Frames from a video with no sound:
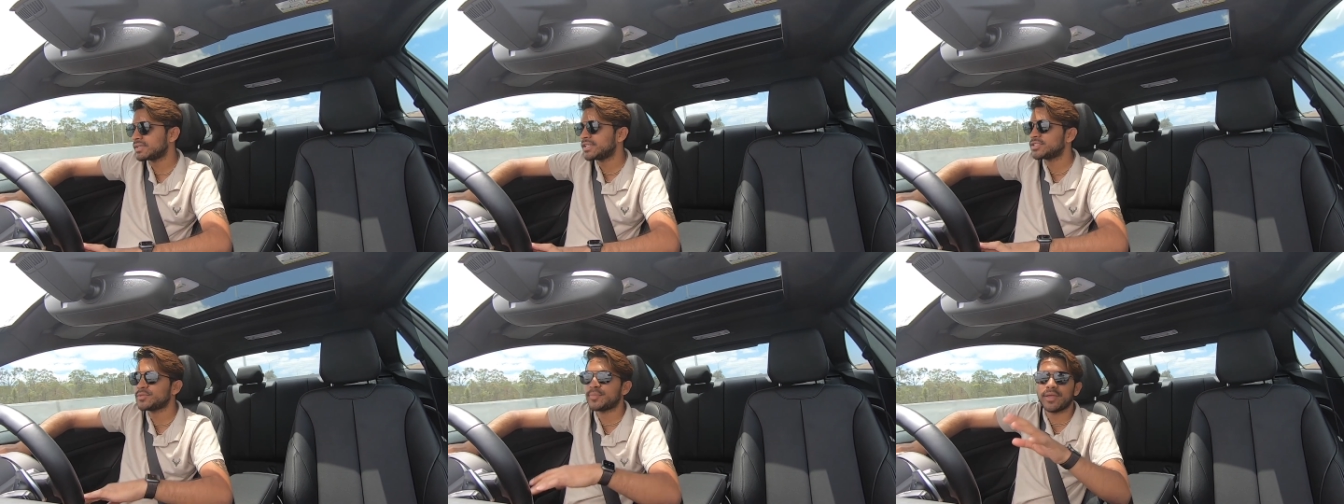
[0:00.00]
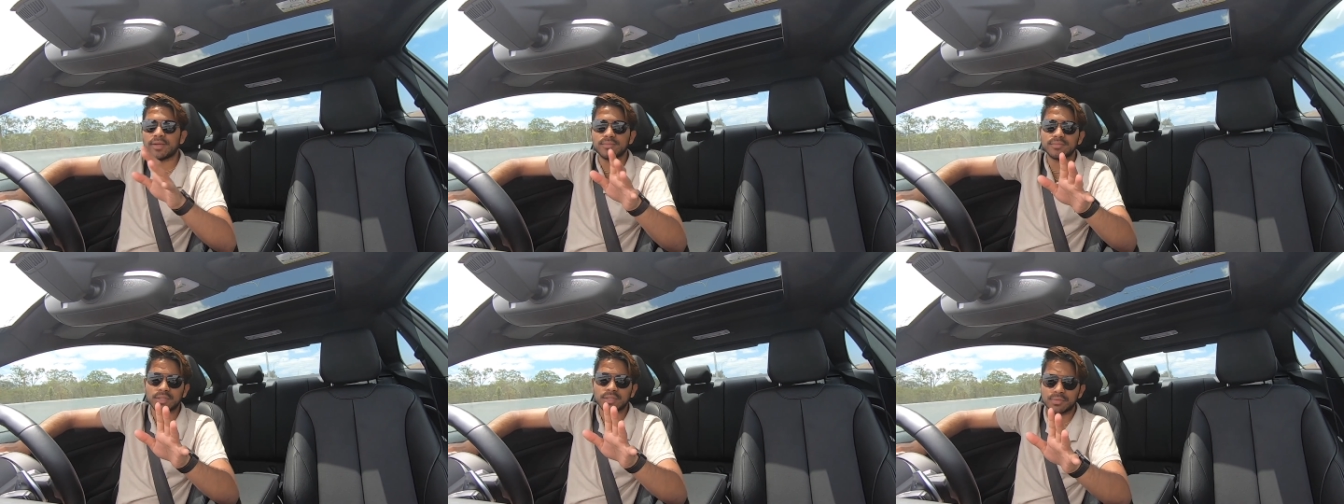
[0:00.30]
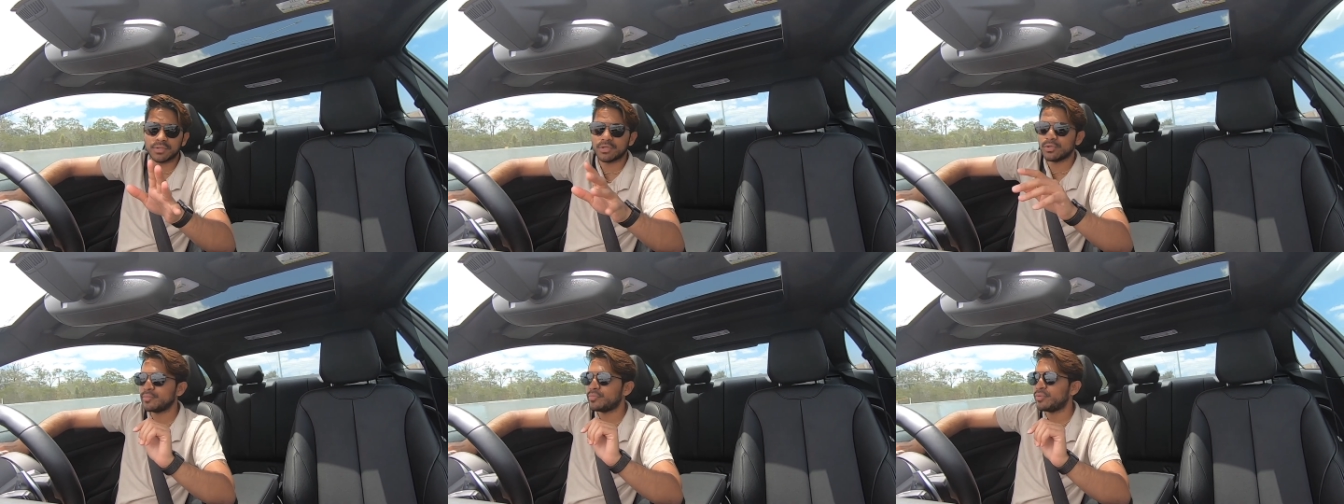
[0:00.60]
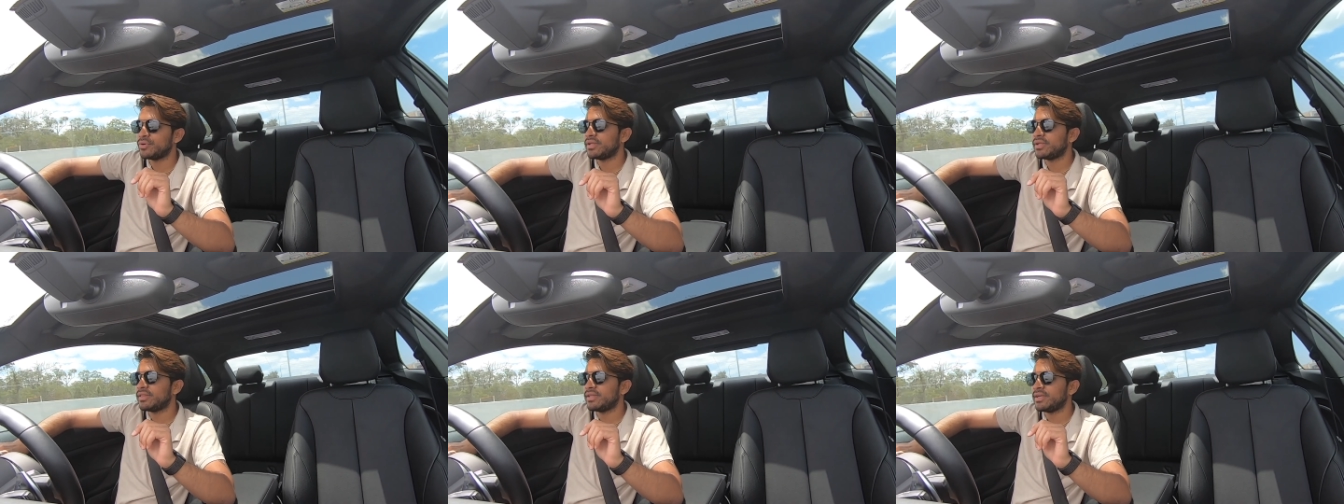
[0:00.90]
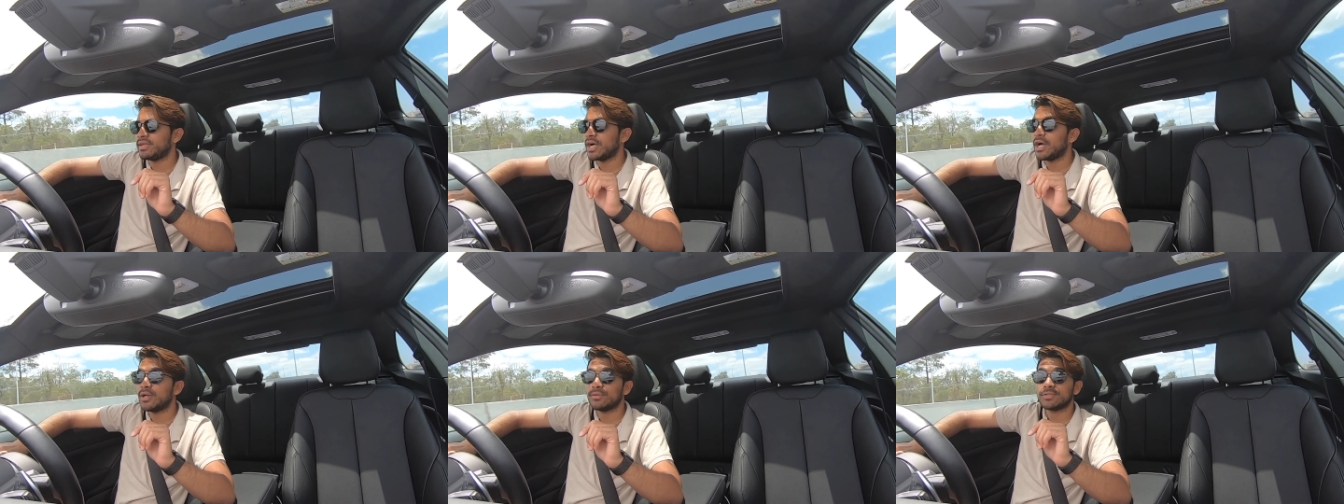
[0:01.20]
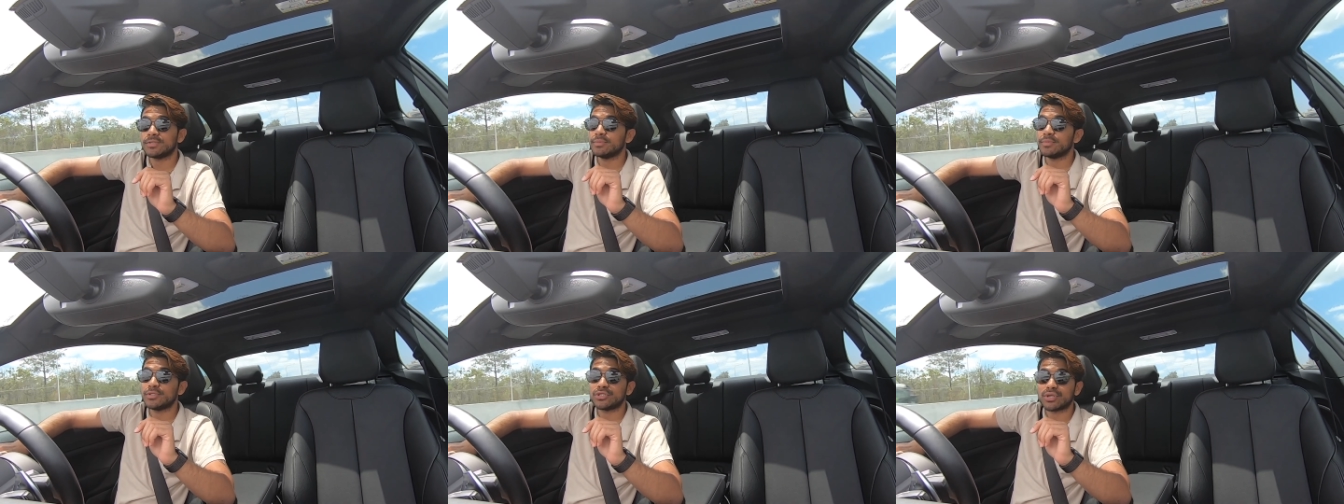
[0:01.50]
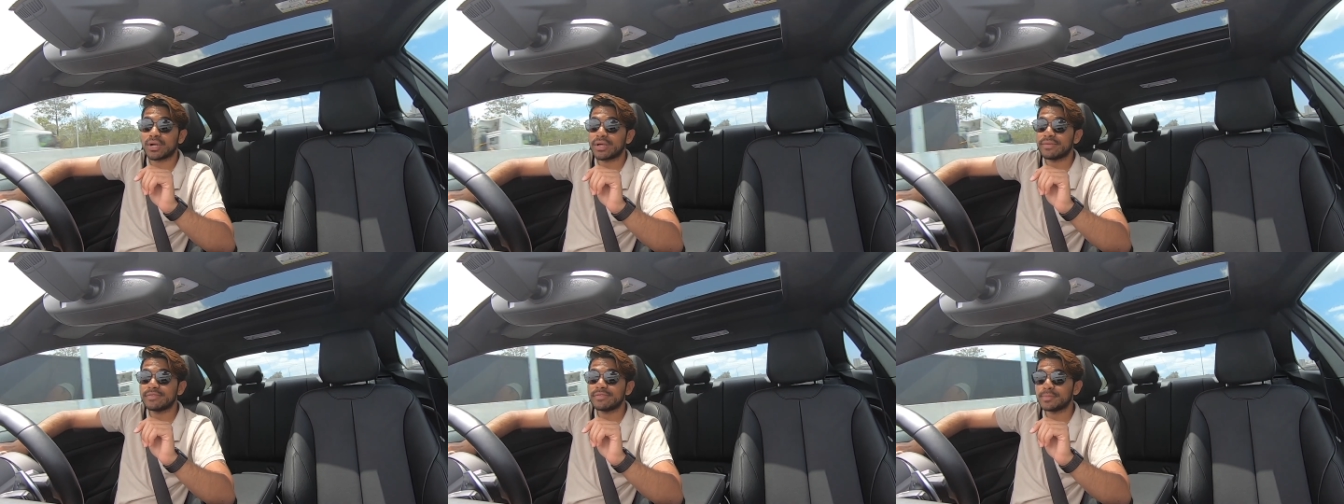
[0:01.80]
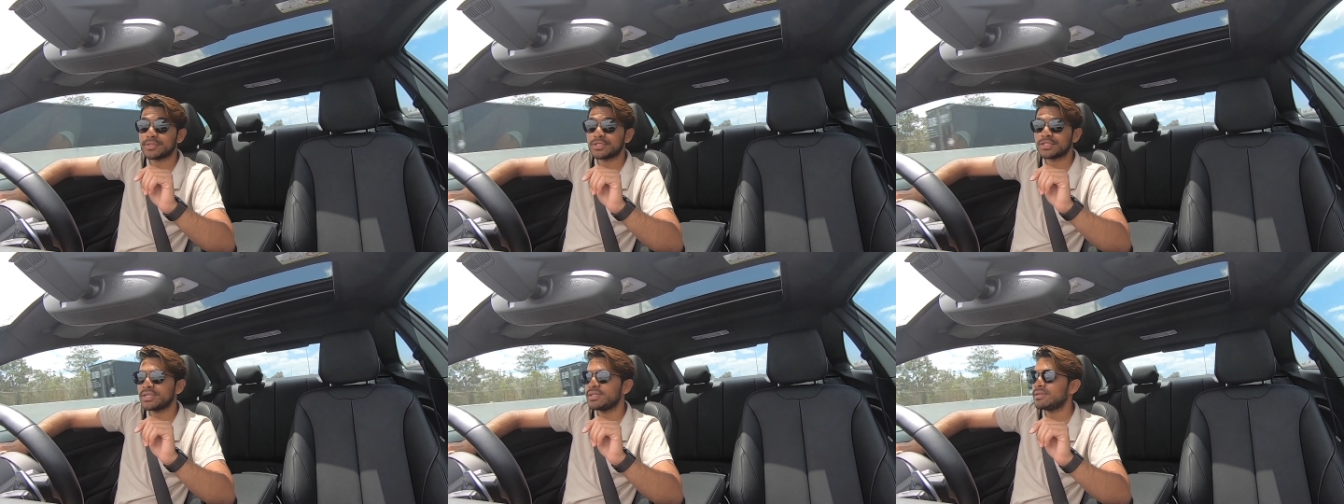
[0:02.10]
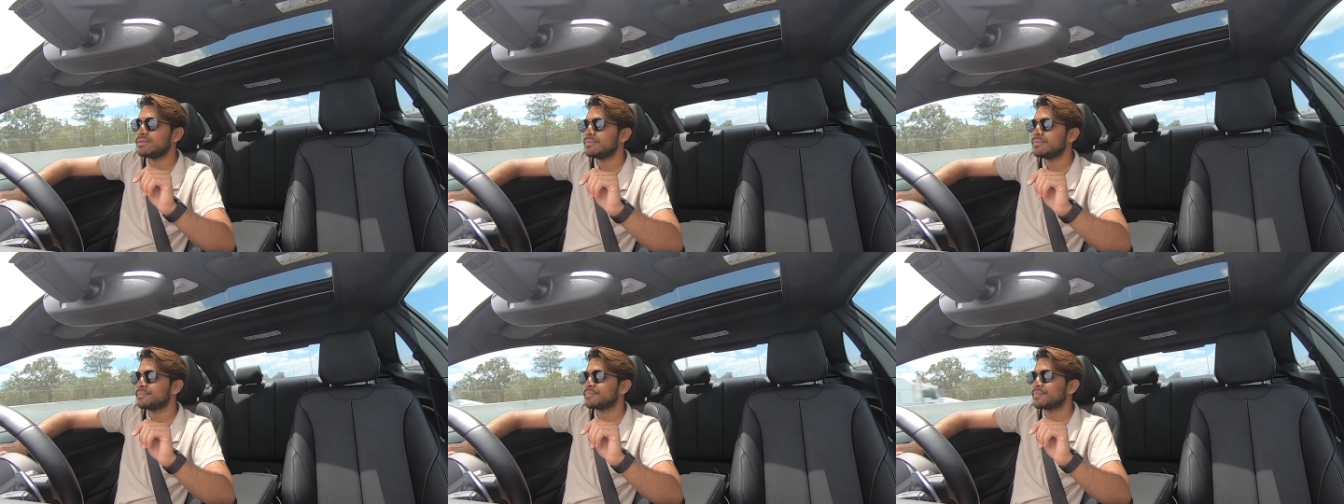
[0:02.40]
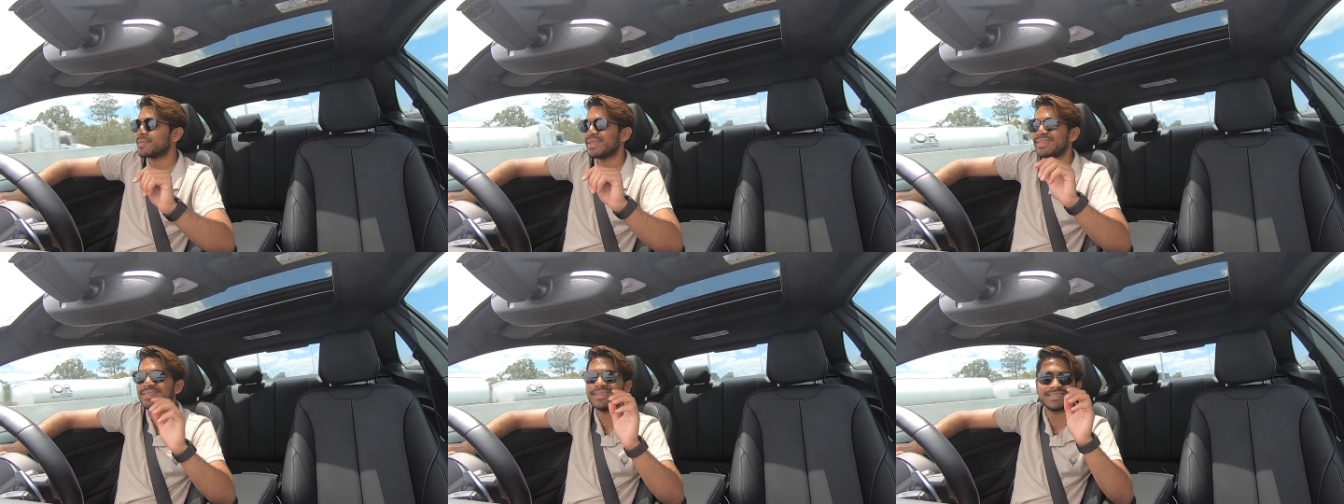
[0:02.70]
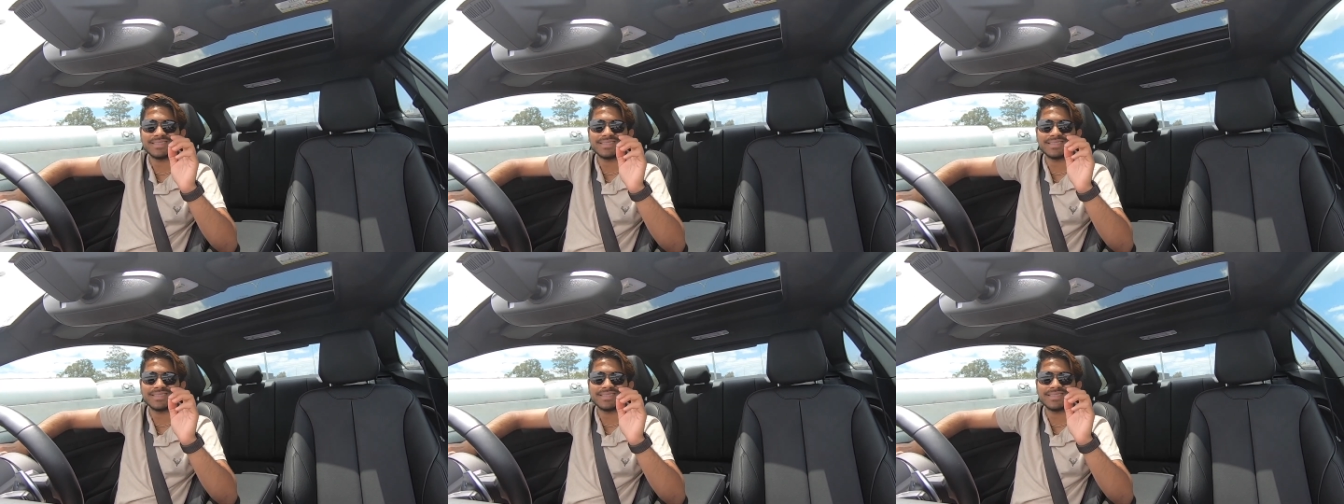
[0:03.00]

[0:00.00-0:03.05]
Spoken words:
as BMW would put it, the ultimate driving machine.